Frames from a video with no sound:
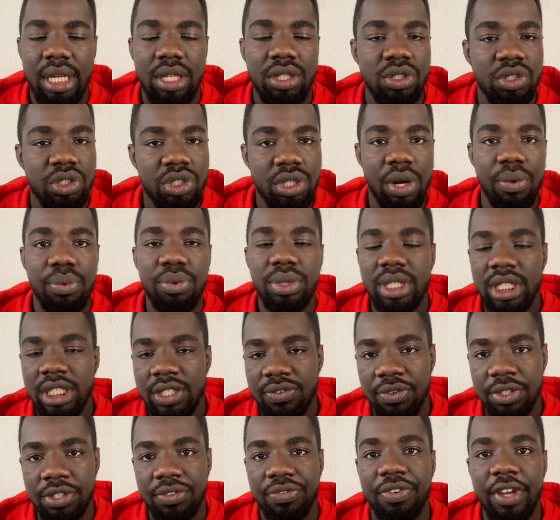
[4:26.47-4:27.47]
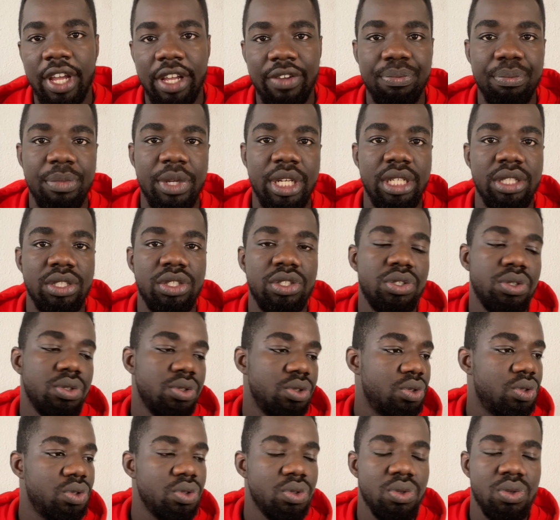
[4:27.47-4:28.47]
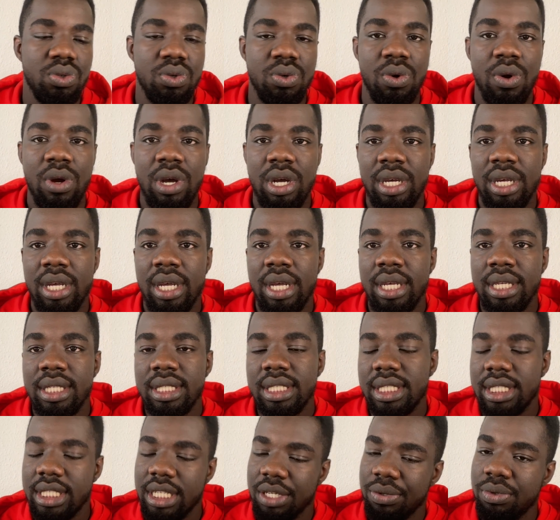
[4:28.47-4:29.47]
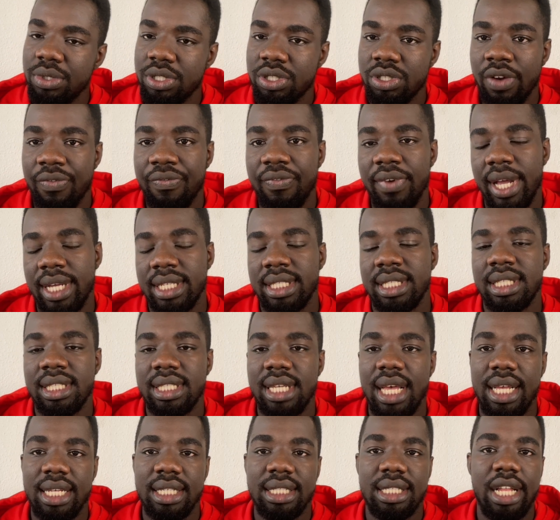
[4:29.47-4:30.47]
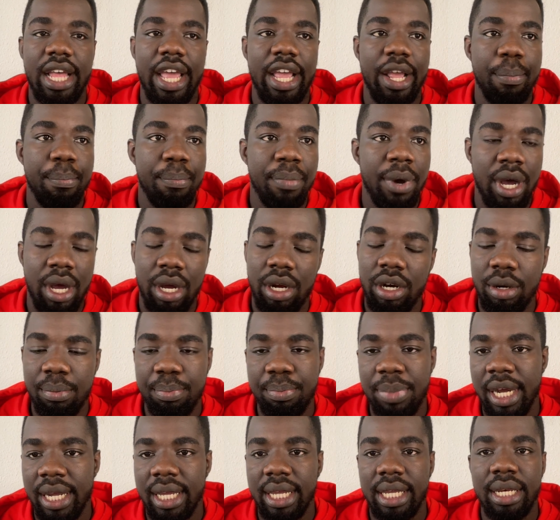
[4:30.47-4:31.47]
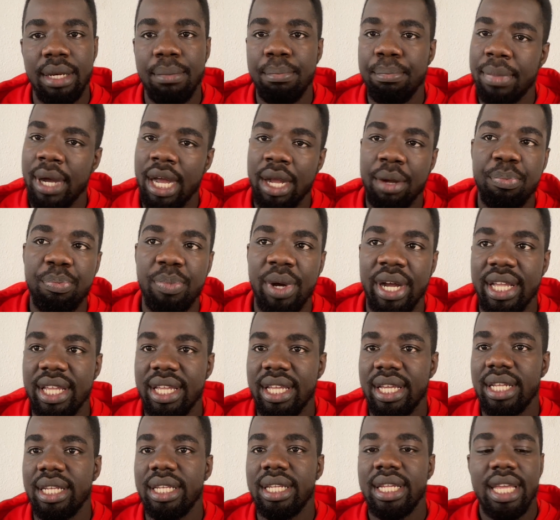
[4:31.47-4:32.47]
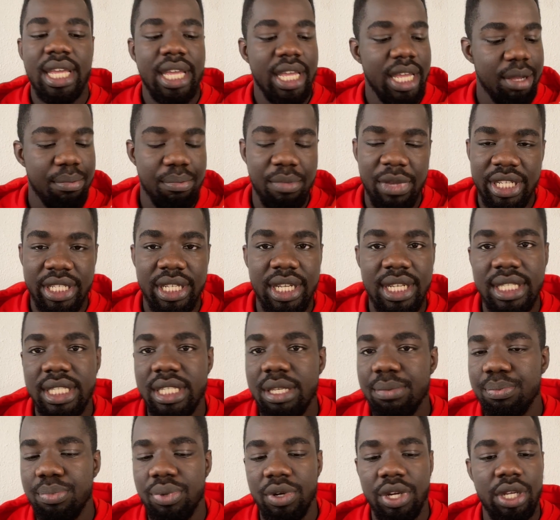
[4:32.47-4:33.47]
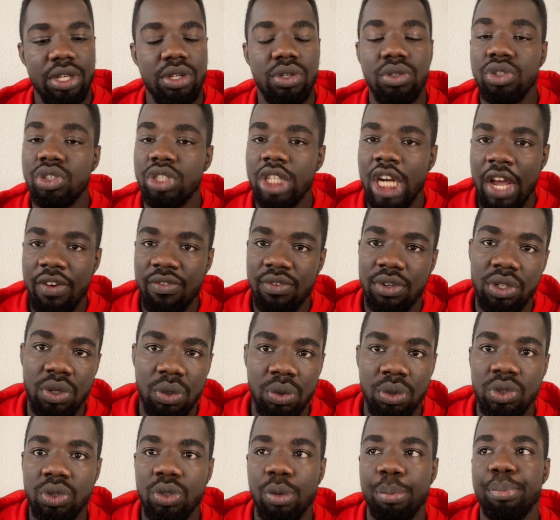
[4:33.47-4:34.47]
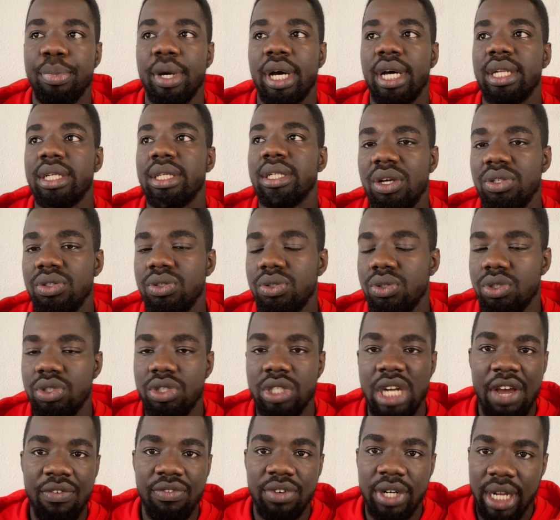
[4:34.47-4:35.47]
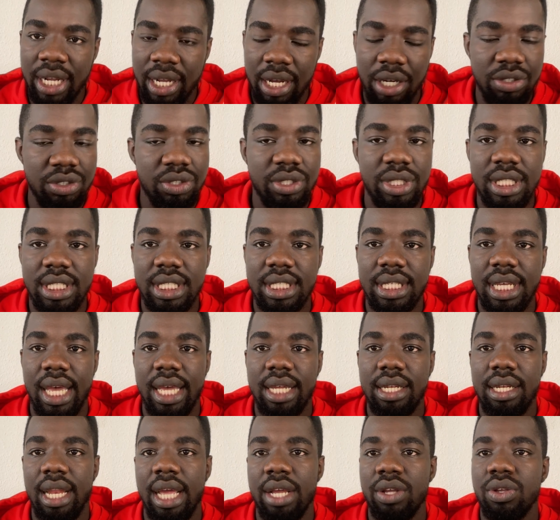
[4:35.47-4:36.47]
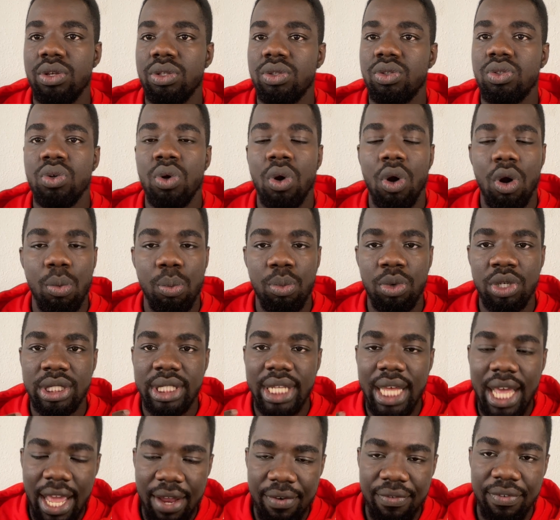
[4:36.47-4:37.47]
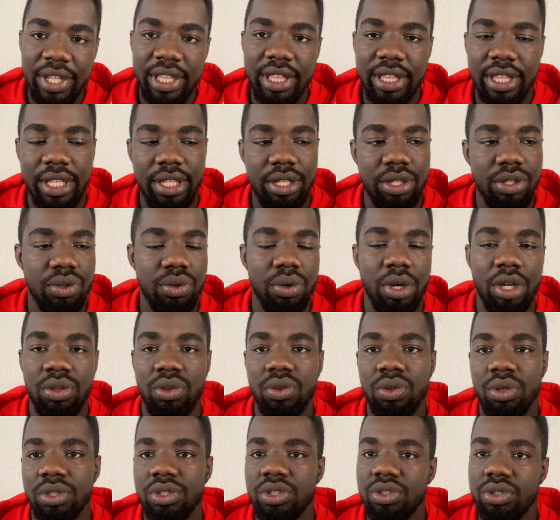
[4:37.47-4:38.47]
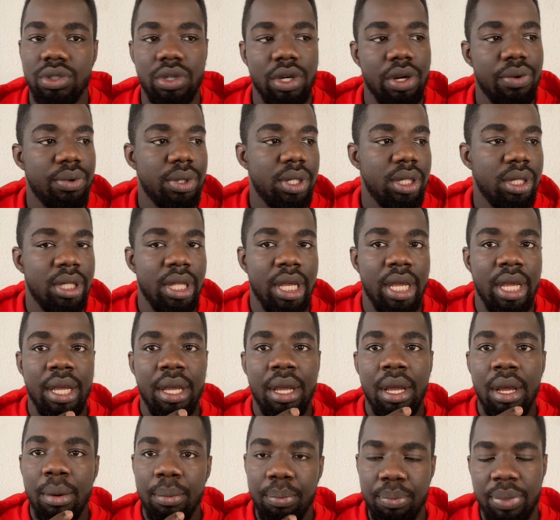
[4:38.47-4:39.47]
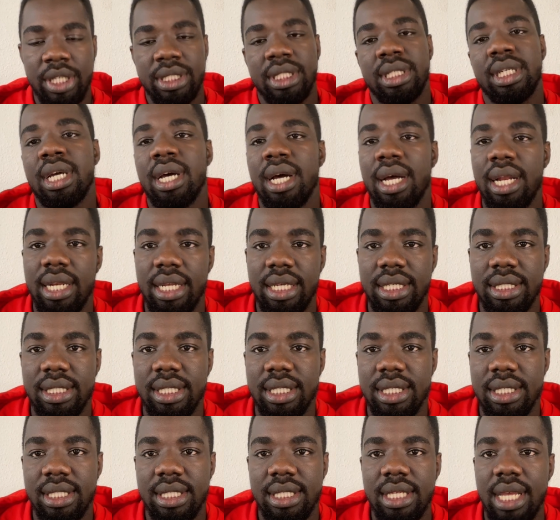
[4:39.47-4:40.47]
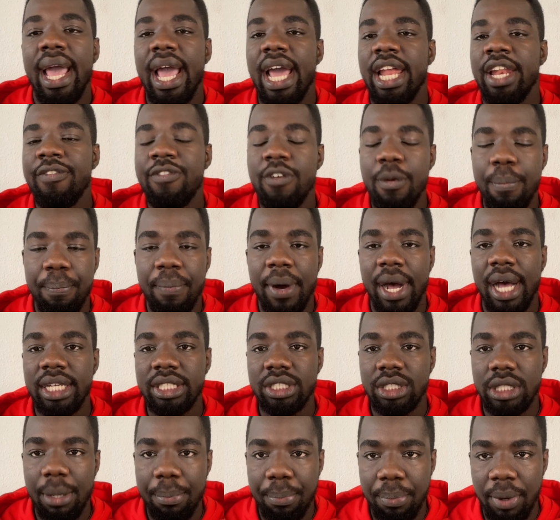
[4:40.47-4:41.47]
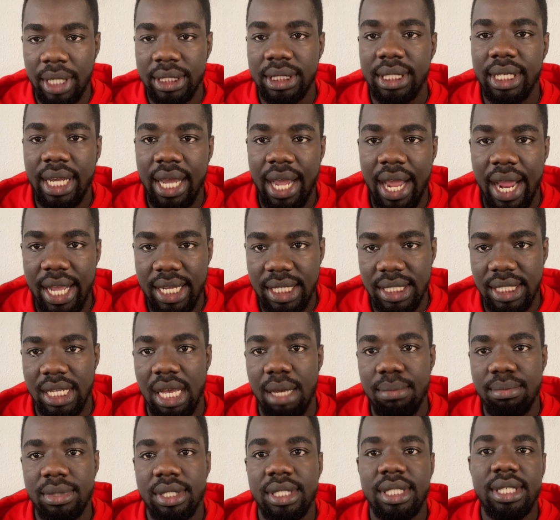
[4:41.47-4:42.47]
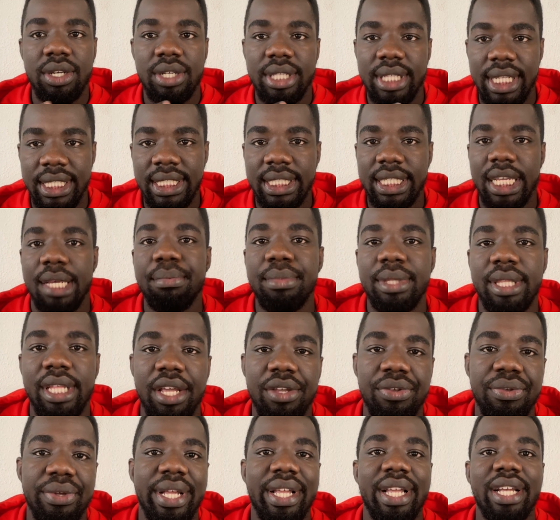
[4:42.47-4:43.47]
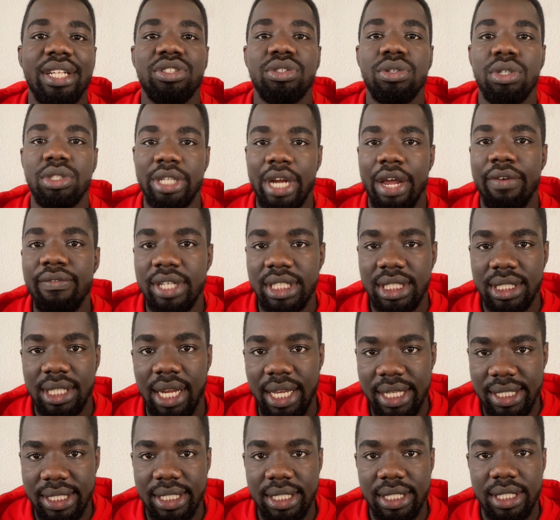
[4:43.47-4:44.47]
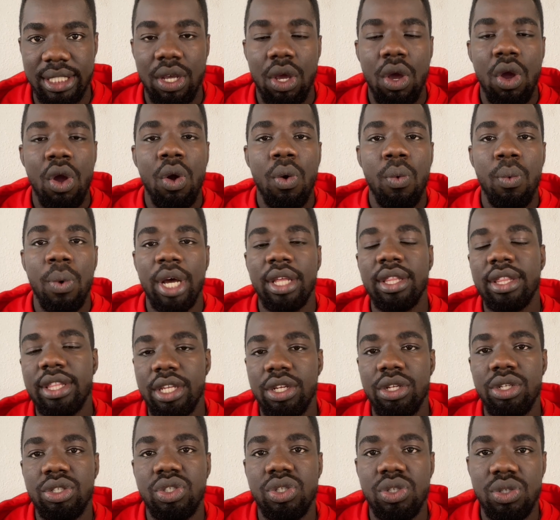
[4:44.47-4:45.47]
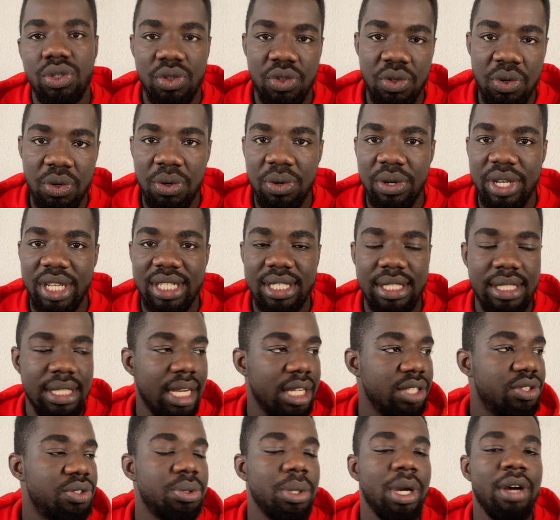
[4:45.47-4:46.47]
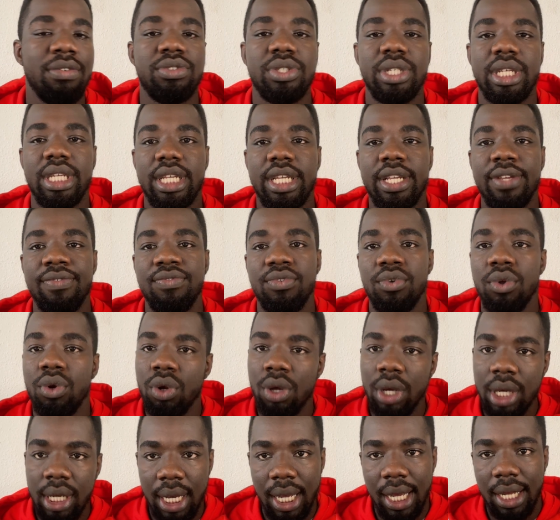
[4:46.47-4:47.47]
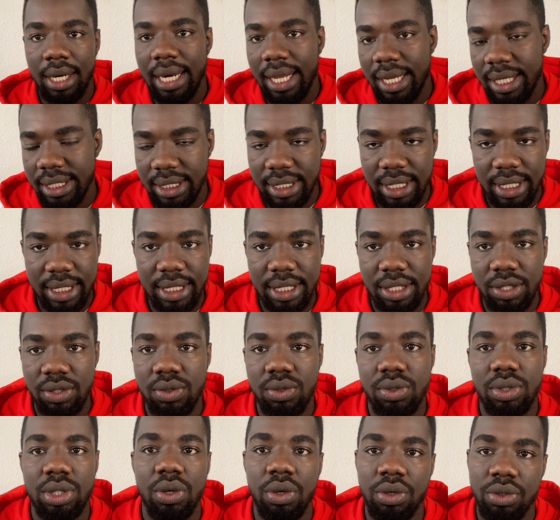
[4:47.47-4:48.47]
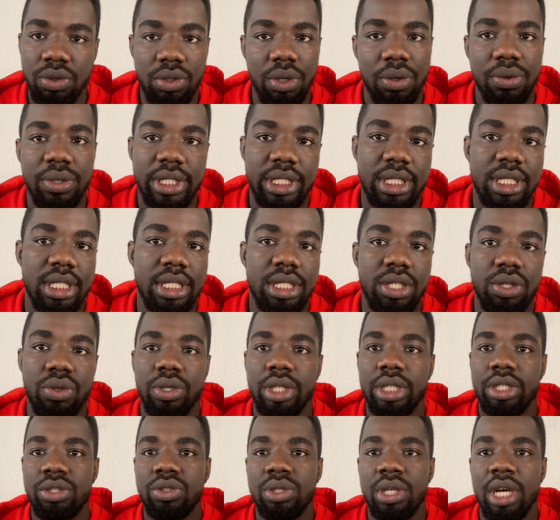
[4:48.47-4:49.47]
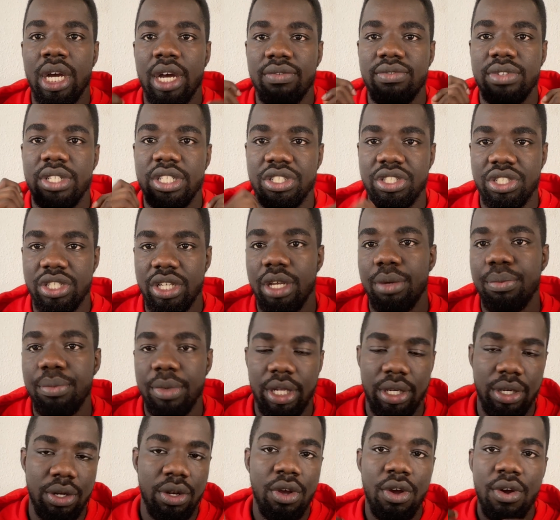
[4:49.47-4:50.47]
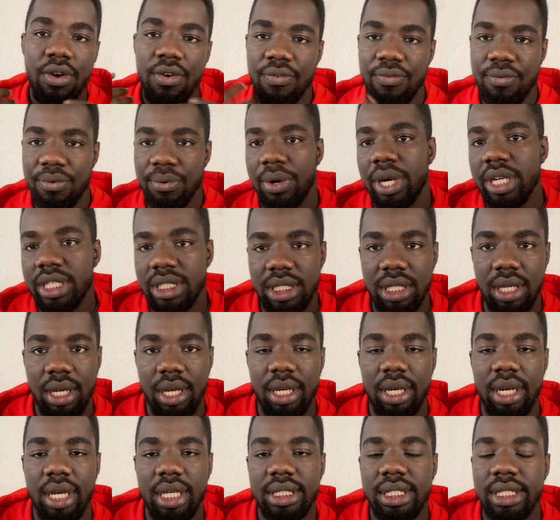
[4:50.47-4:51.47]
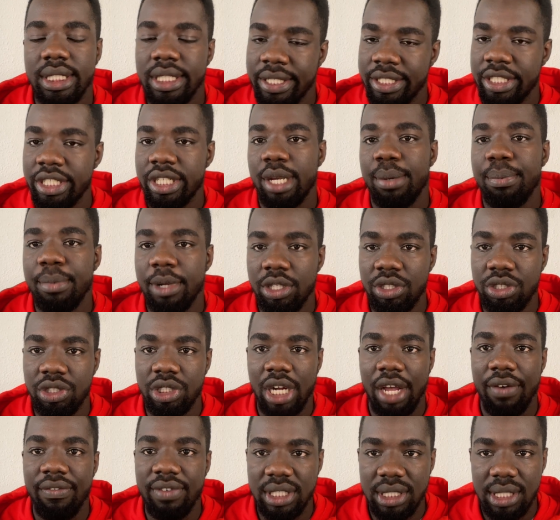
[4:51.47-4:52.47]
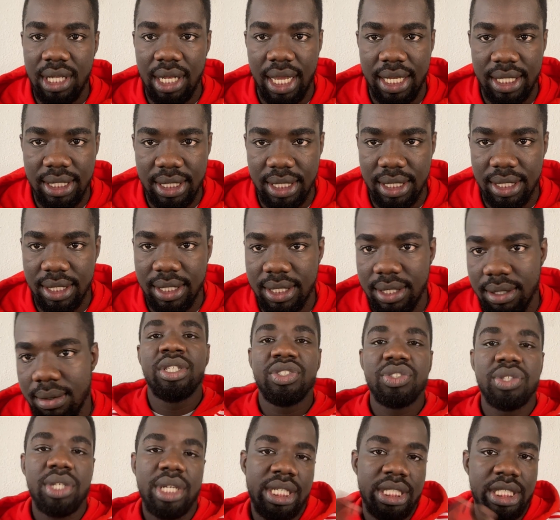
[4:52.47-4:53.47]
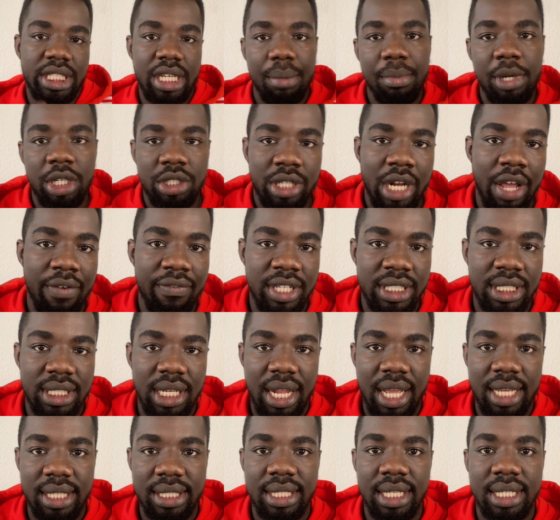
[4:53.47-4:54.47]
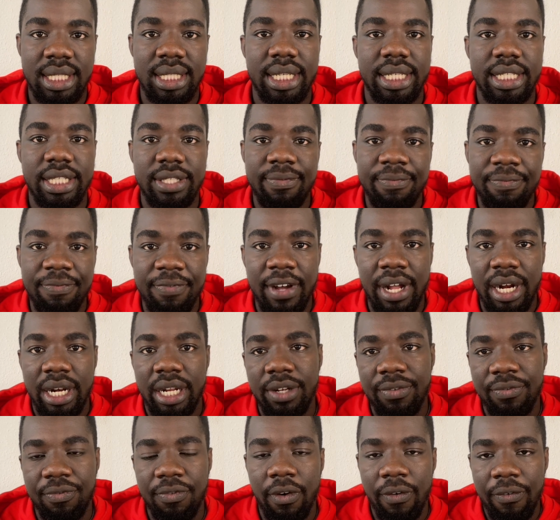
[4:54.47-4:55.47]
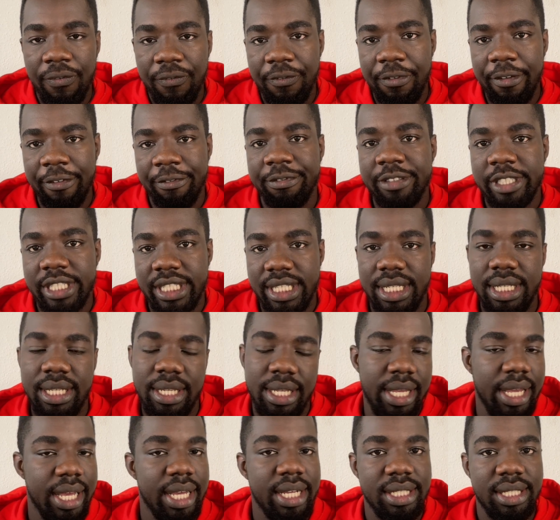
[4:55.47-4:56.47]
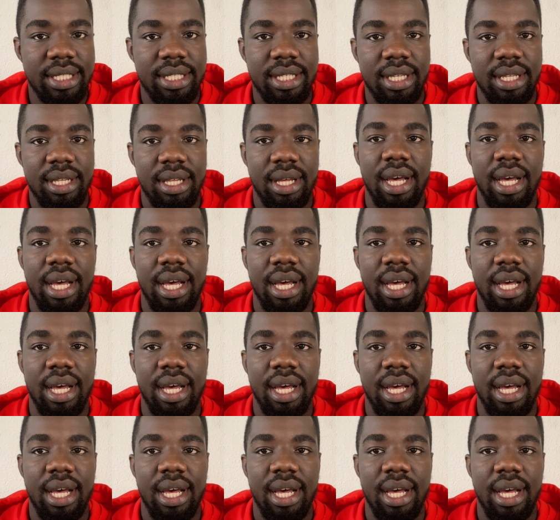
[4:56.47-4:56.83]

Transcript: During this 45 minutes, you do series of exercise like power parking, backpacking, emergency brake. You drive on the autobahn, you drive on the countryside. Like, you do almost everything you are taught during the practical lessons. And if you pass the practical exams the same day, you get your driver's license. One thing you should know is that you have to give your local license to the authorities in order to have the German Foregin, as in the German driver's license. So the German driver's license is valid for 15 years.